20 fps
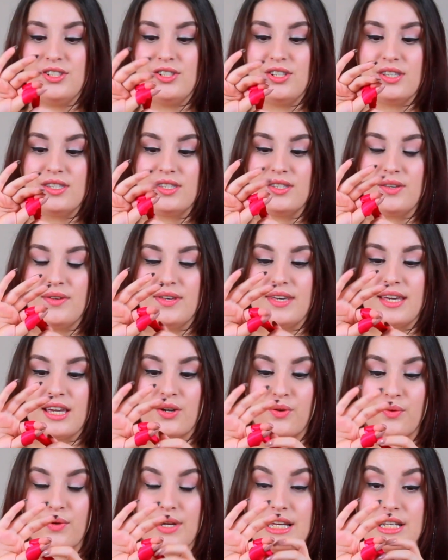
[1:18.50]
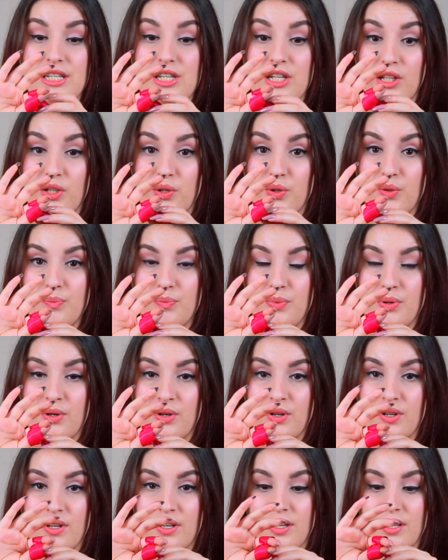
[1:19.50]
just so you can create a loop.
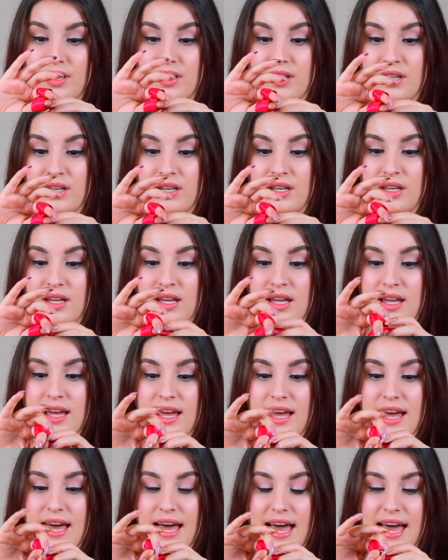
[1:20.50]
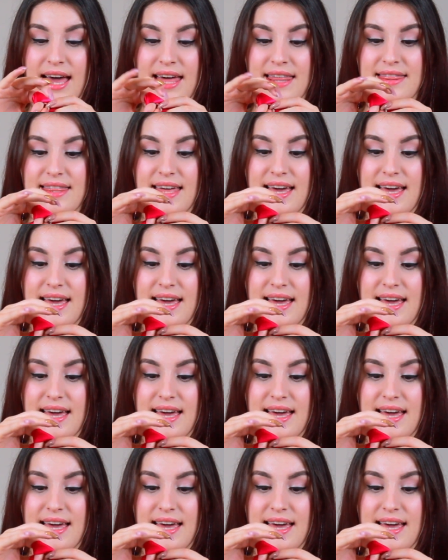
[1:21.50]
And